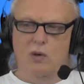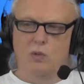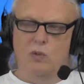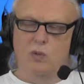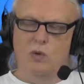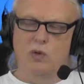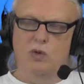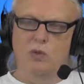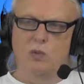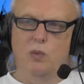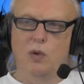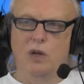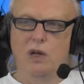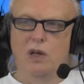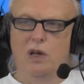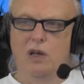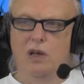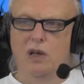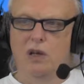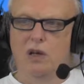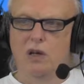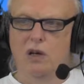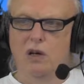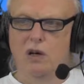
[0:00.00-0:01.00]
which
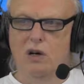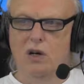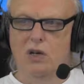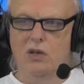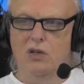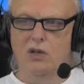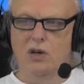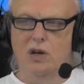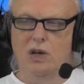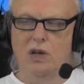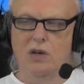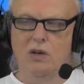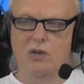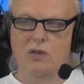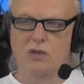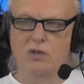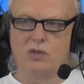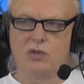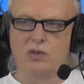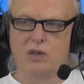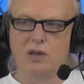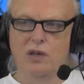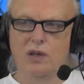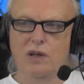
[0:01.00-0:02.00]
we are trying
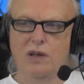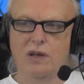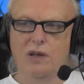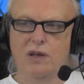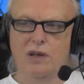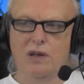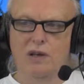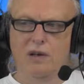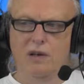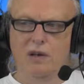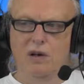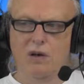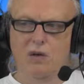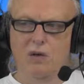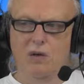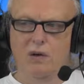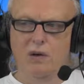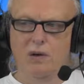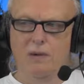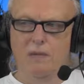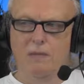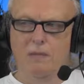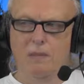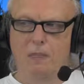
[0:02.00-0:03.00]
also here in
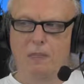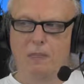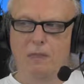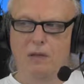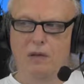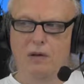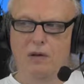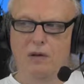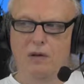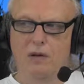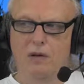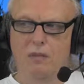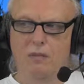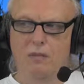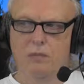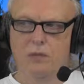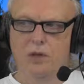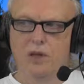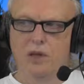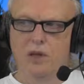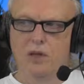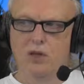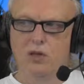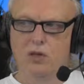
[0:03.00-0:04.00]
our
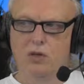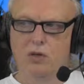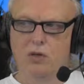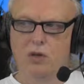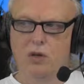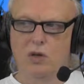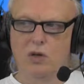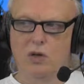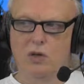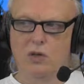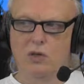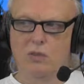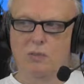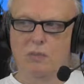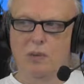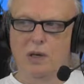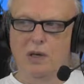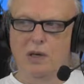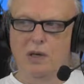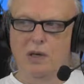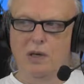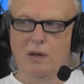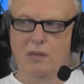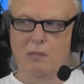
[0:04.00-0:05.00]

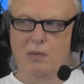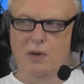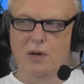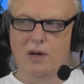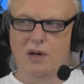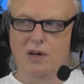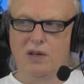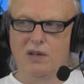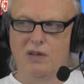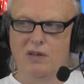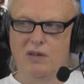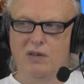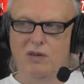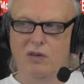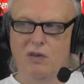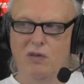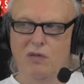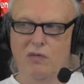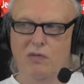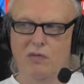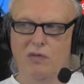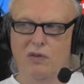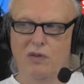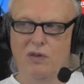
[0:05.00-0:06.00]
English-speaking part
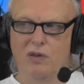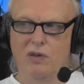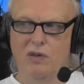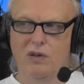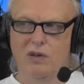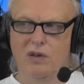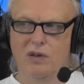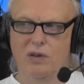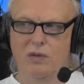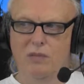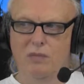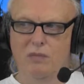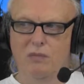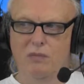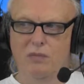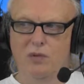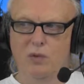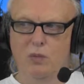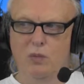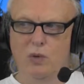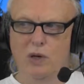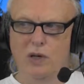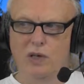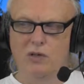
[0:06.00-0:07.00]
of
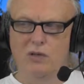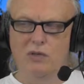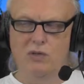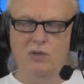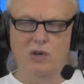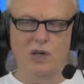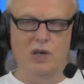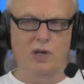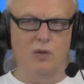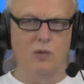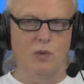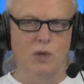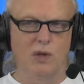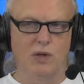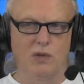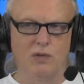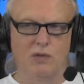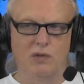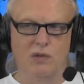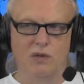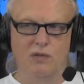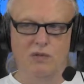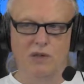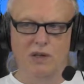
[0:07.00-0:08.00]
Wakeness Radio,
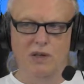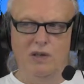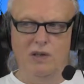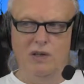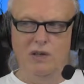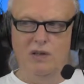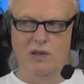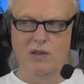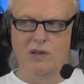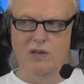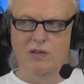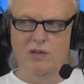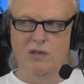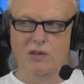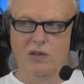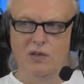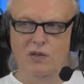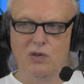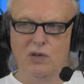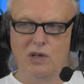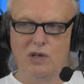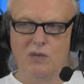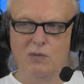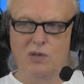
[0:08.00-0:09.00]
Wakeness TV in the
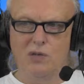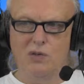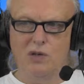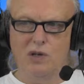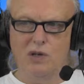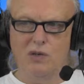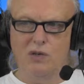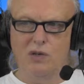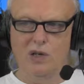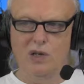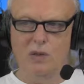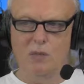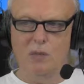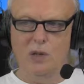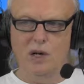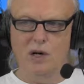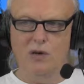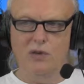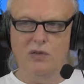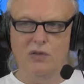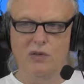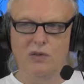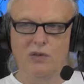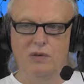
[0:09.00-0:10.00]
UNITEDWESTRIKE Radio
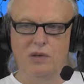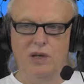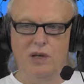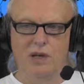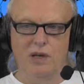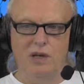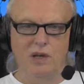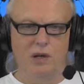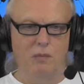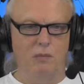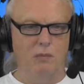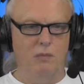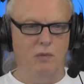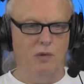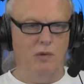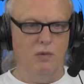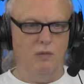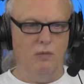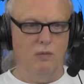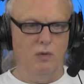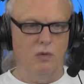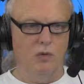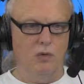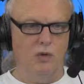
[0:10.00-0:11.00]
Marathon. And I'm
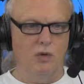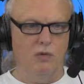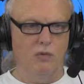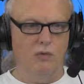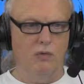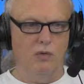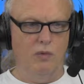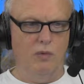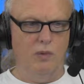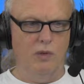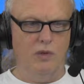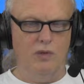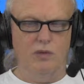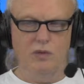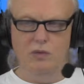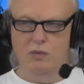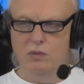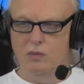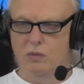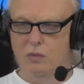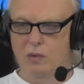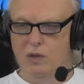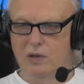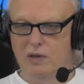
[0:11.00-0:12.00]
looking forward
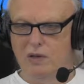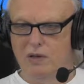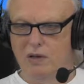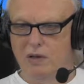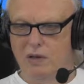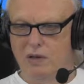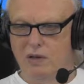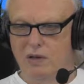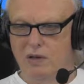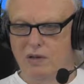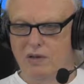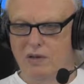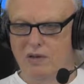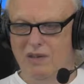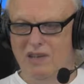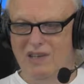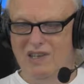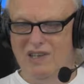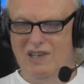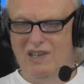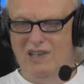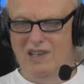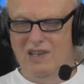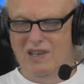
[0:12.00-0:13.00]
to whether I can
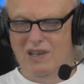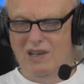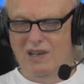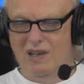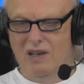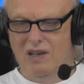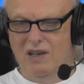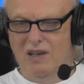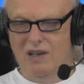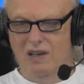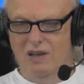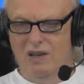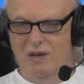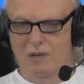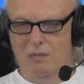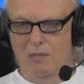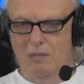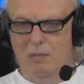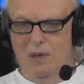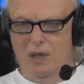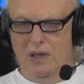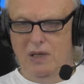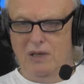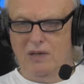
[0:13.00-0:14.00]

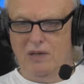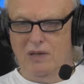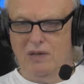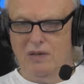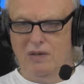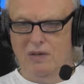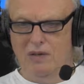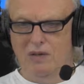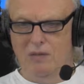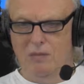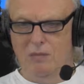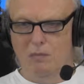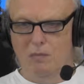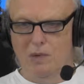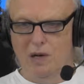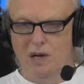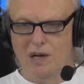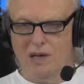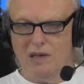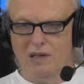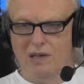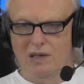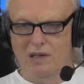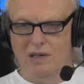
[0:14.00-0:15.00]
meet
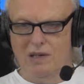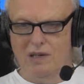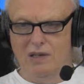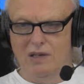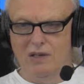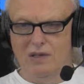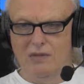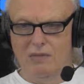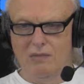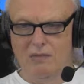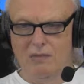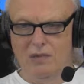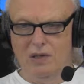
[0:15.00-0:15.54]
Michael here.